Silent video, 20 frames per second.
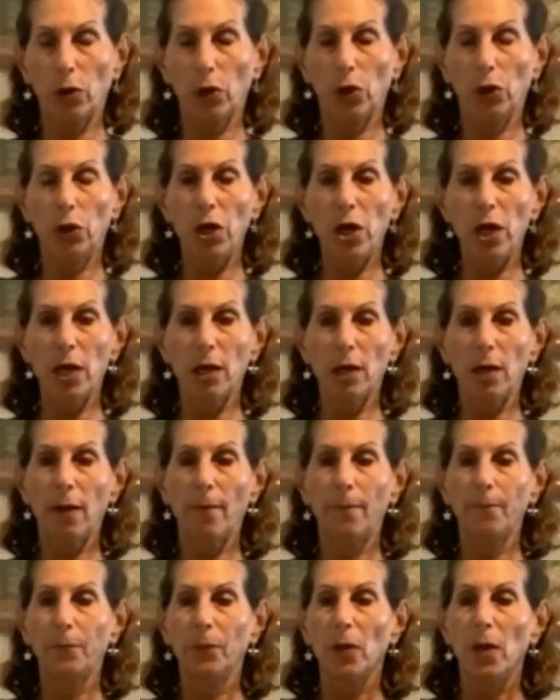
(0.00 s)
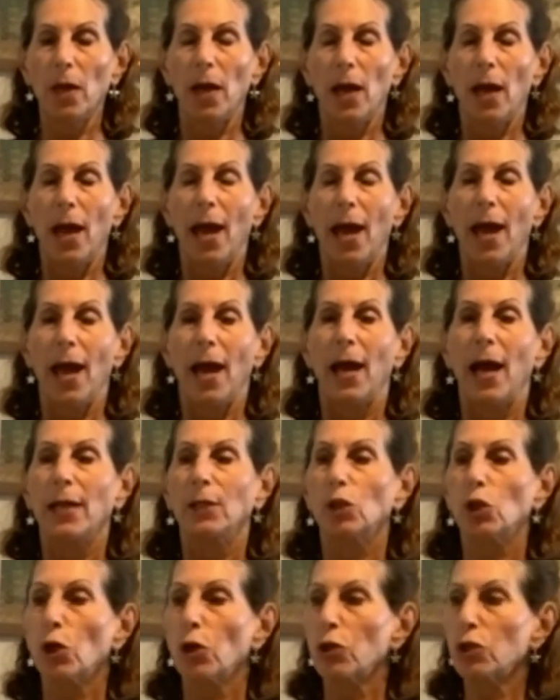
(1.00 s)
Good.
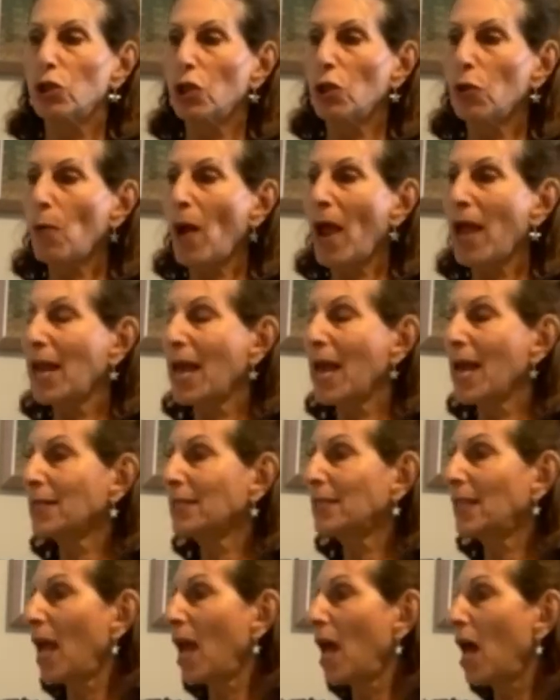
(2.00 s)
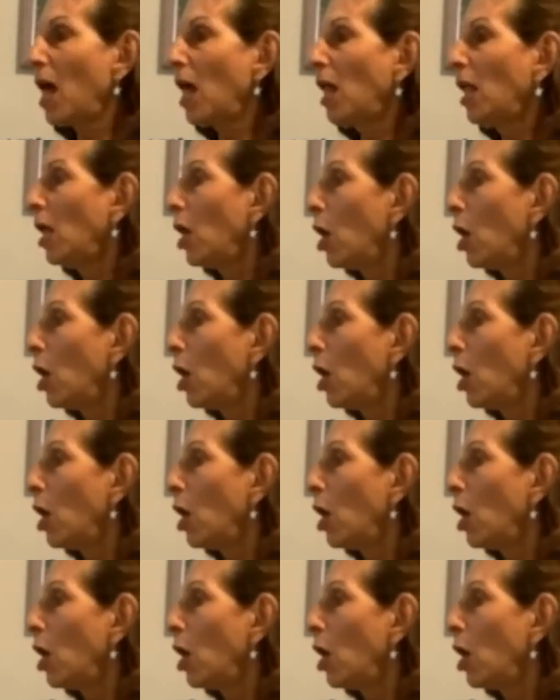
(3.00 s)
Turn to the right. Exhale.